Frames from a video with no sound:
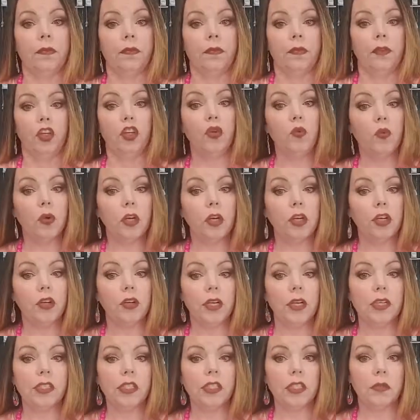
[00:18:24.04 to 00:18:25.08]
You want your
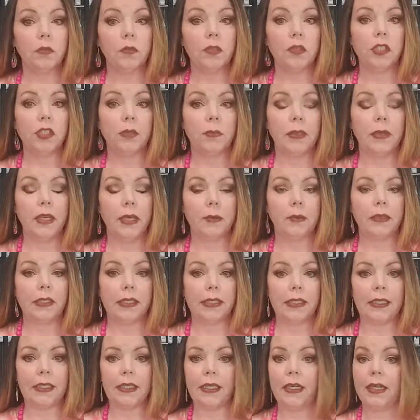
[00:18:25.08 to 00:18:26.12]
customers to be able to
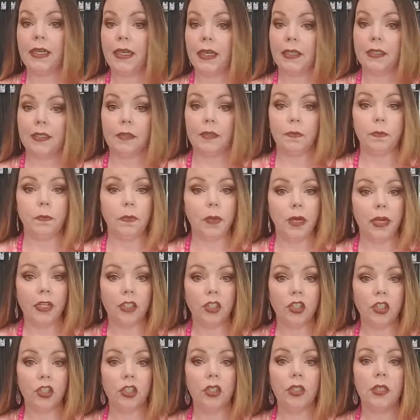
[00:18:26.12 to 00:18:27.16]
see as
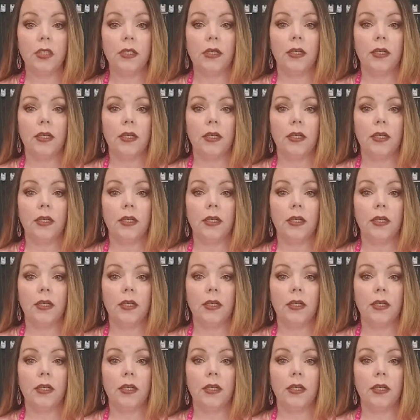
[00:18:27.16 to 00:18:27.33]
much